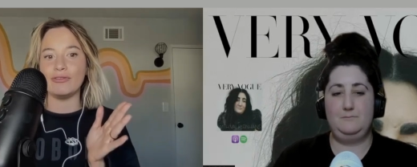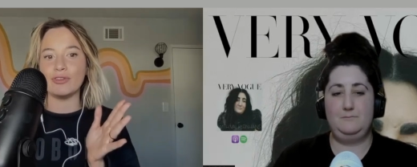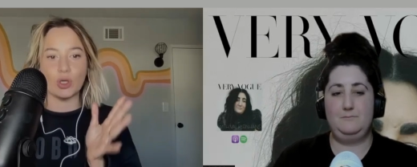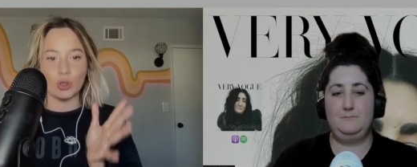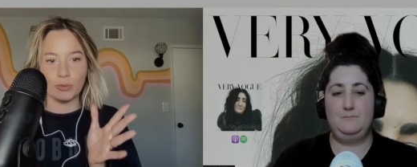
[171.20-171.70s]

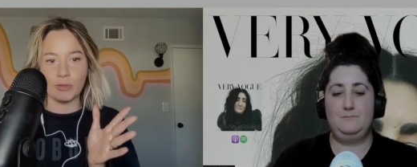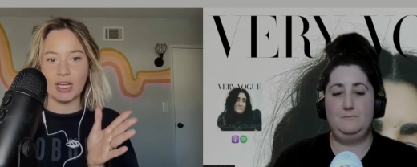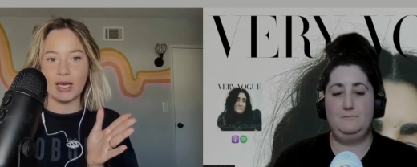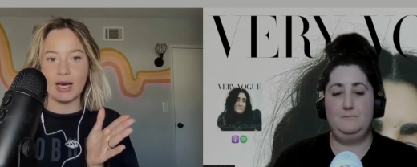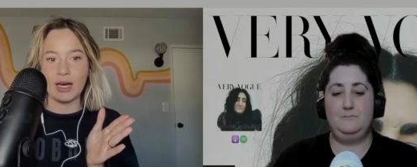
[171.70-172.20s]
Speaker 1: social
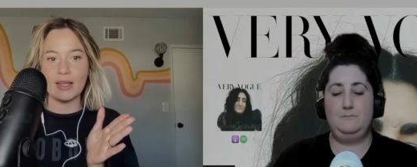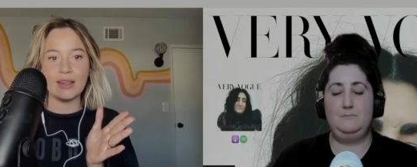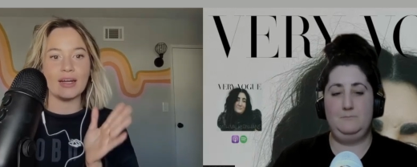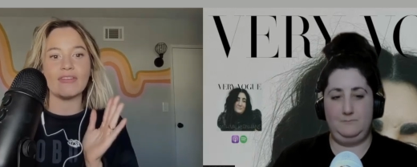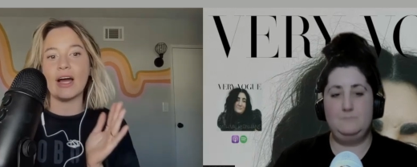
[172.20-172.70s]
media
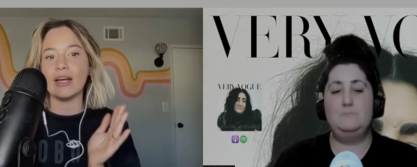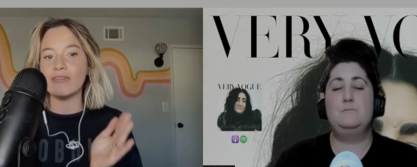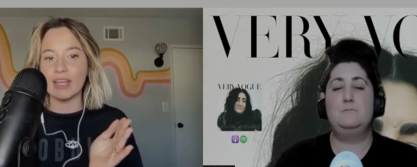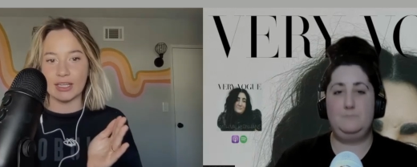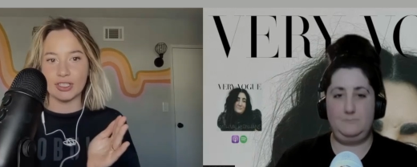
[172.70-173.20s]
that have kind
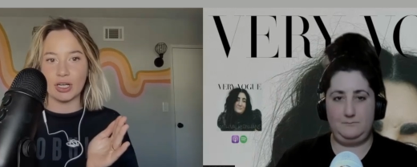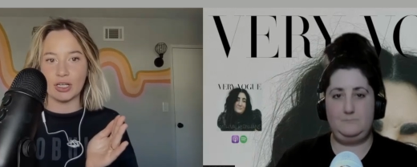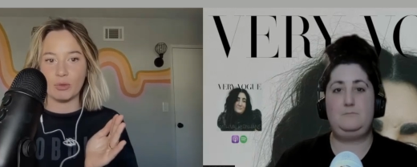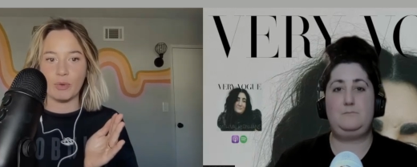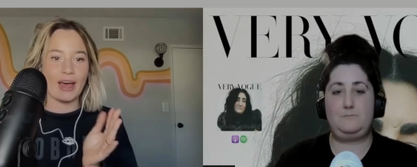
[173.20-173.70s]
of
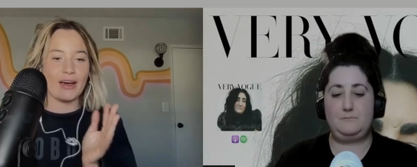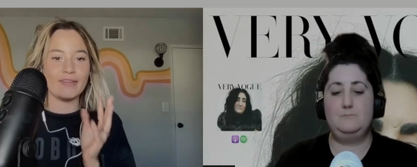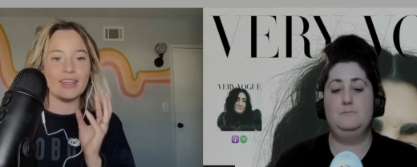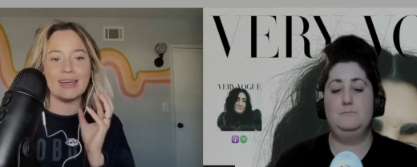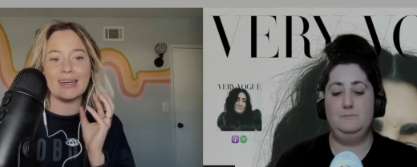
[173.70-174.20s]
kickstarted. We
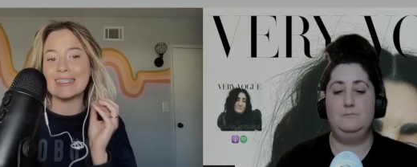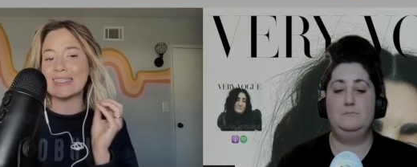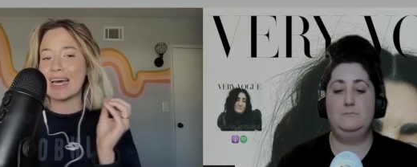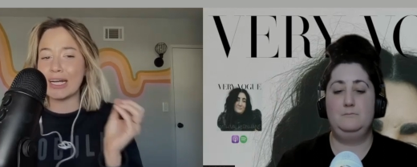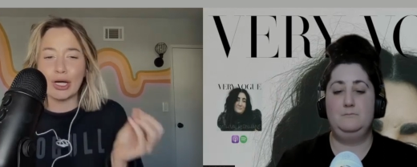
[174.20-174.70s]
have the
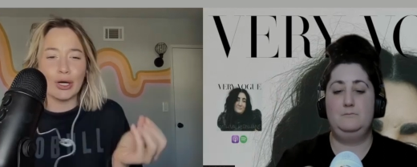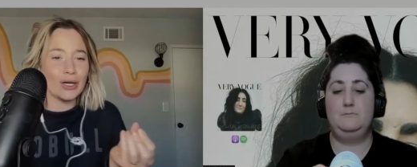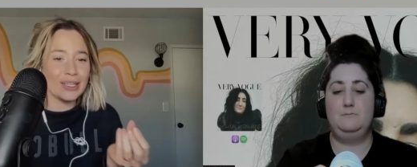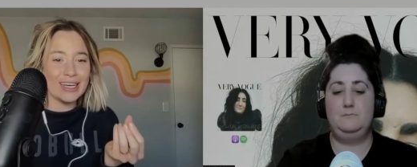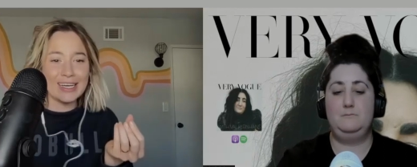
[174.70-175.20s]
aesthetic
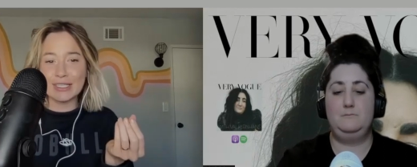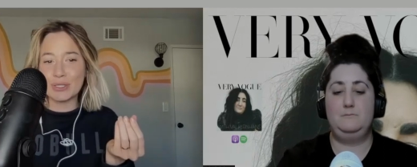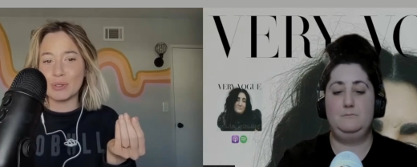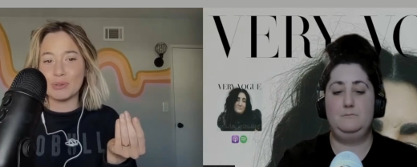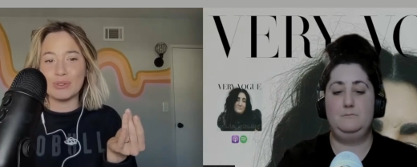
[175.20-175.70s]
girlies
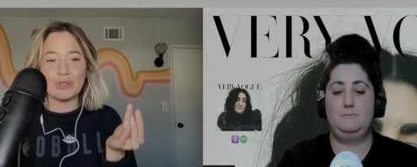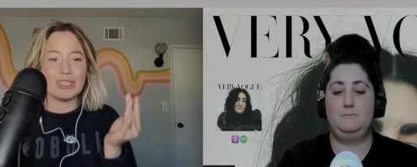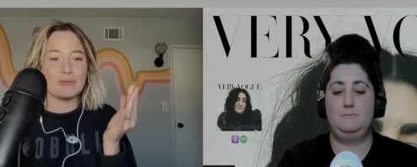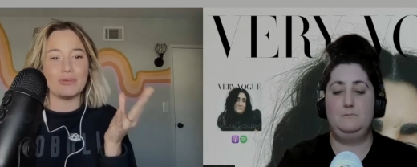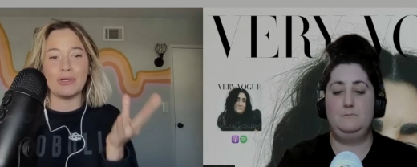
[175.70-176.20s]
who do
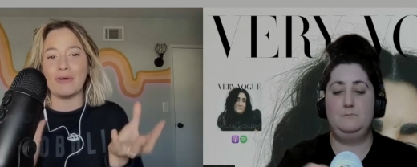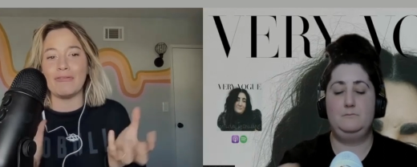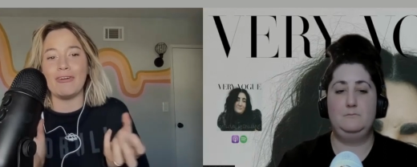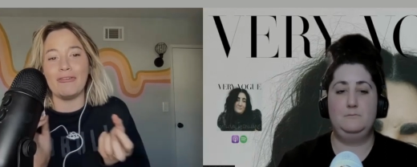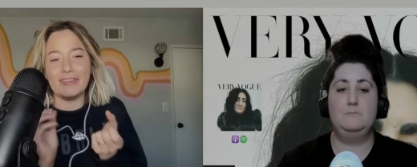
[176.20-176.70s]
these
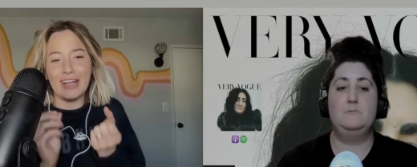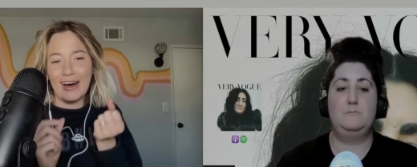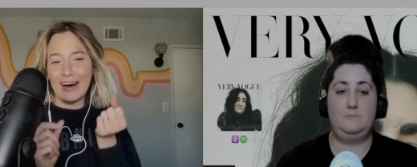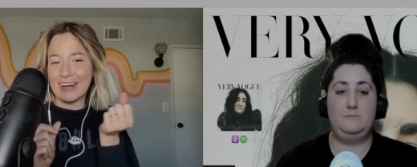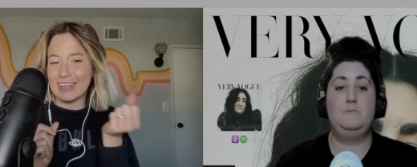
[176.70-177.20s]
beautiful
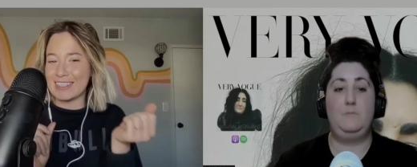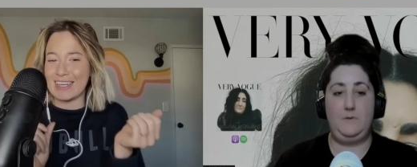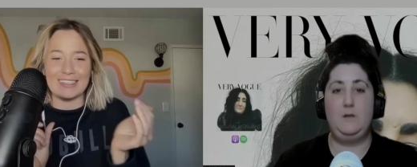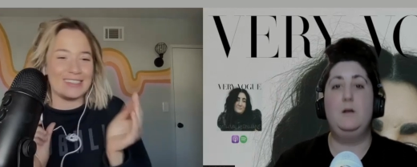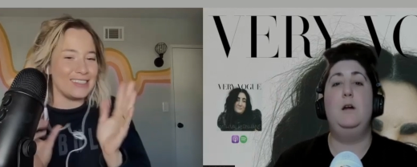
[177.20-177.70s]
vlogs
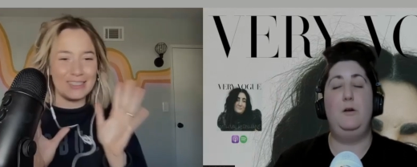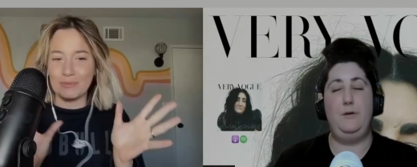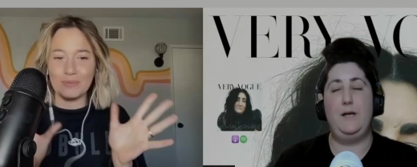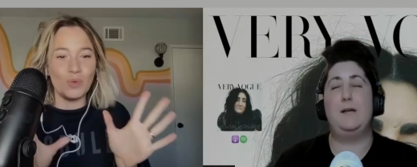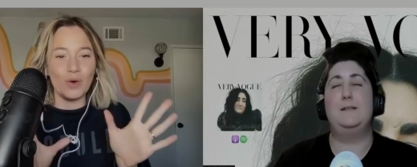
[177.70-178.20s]
and
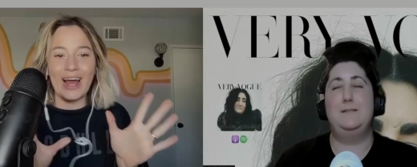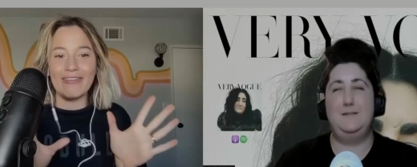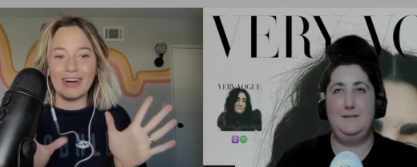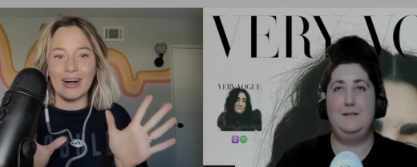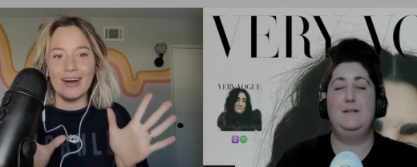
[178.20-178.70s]
oh, yeah.
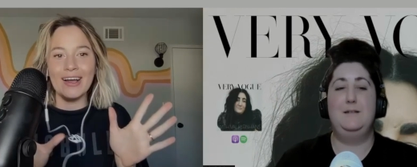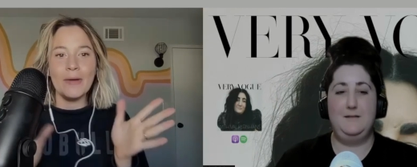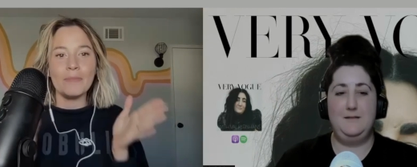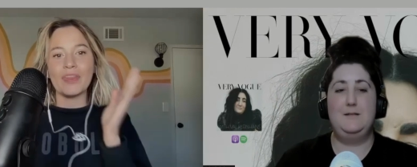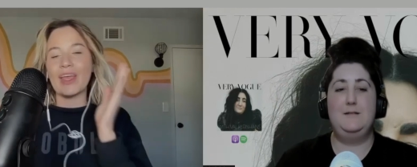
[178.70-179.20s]
whatever.
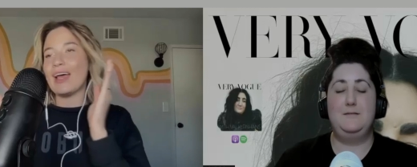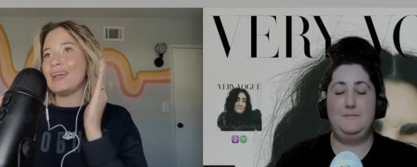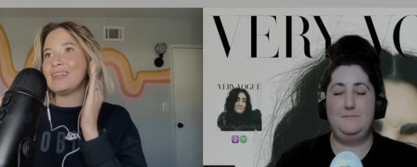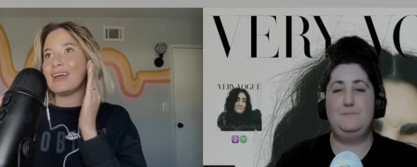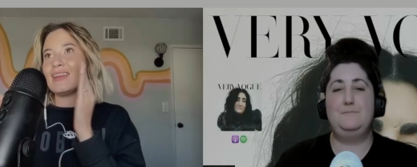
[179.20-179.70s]

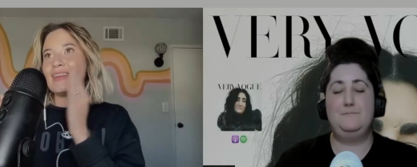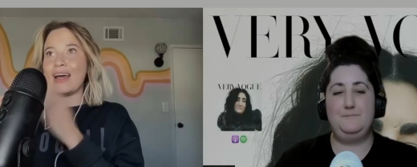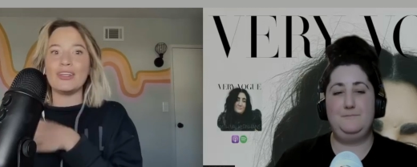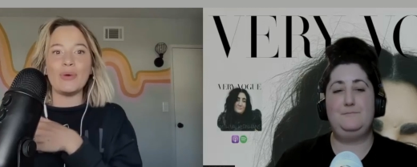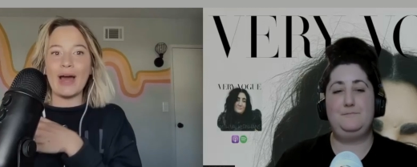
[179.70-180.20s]
And
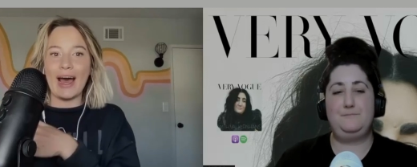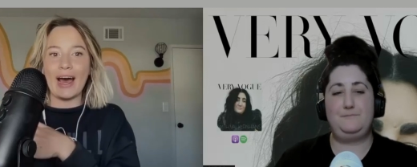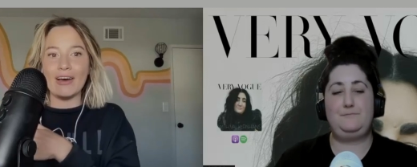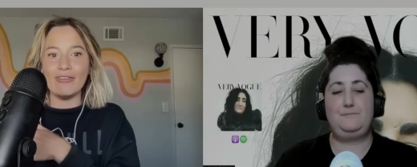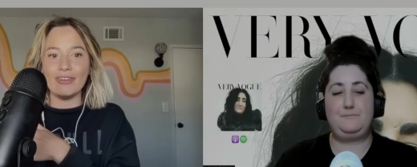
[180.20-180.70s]
then you
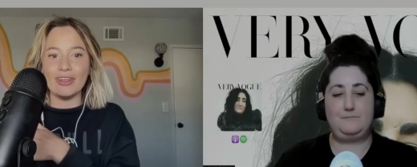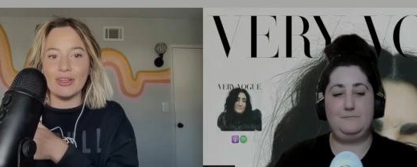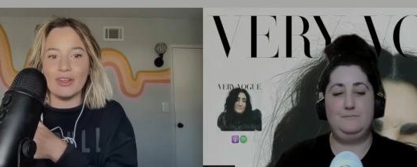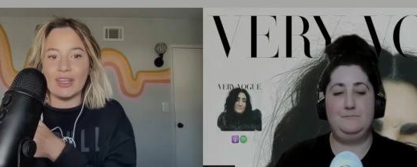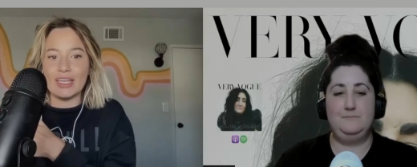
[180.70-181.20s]
have
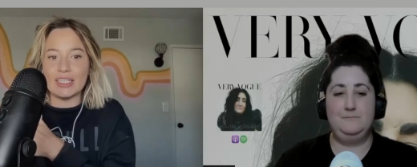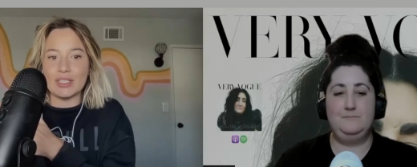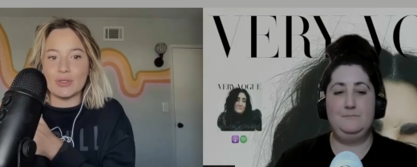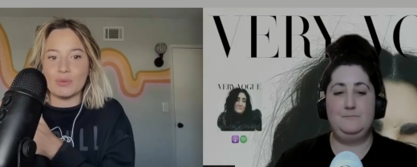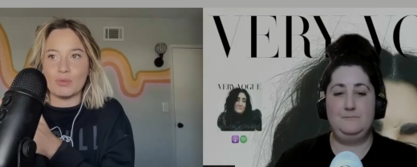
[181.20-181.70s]
this
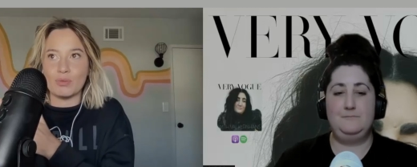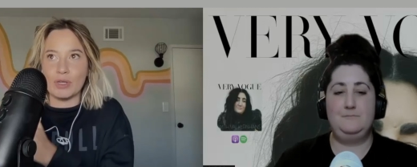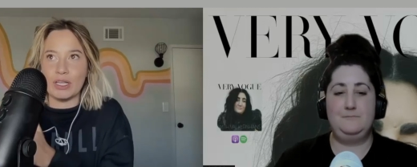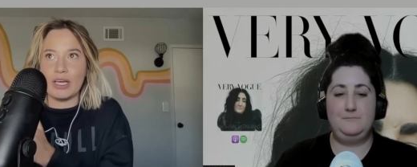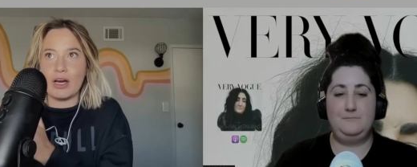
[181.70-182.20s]

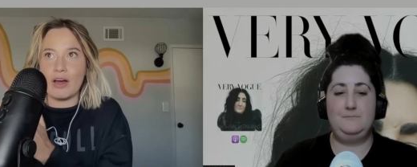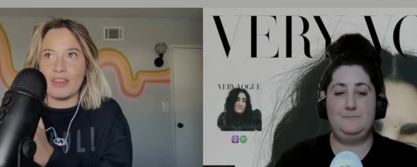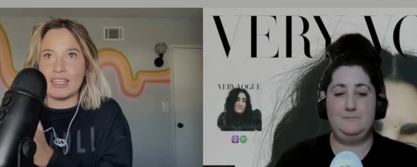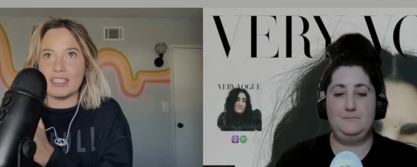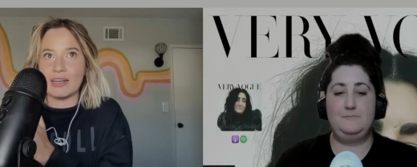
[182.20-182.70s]
really
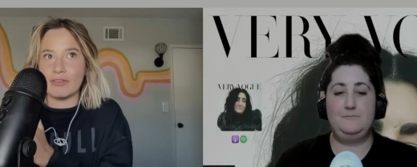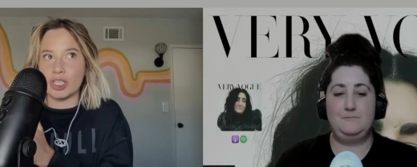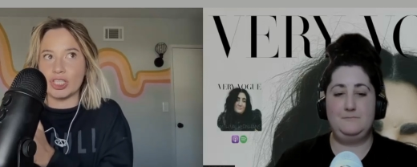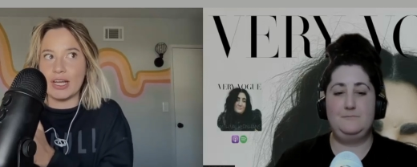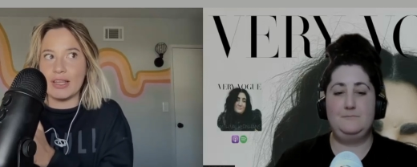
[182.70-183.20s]
authentic
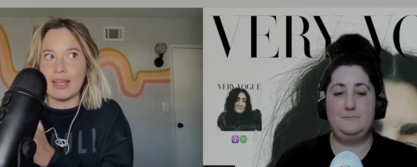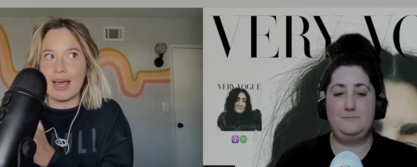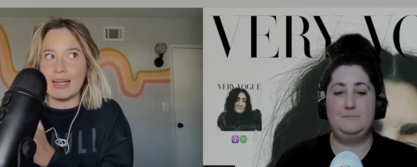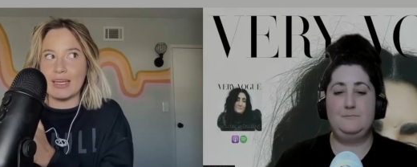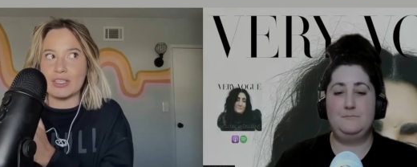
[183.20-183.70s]
version
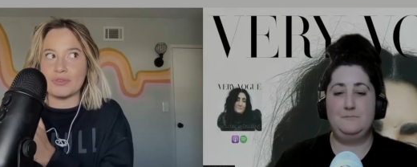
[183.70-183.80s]
that is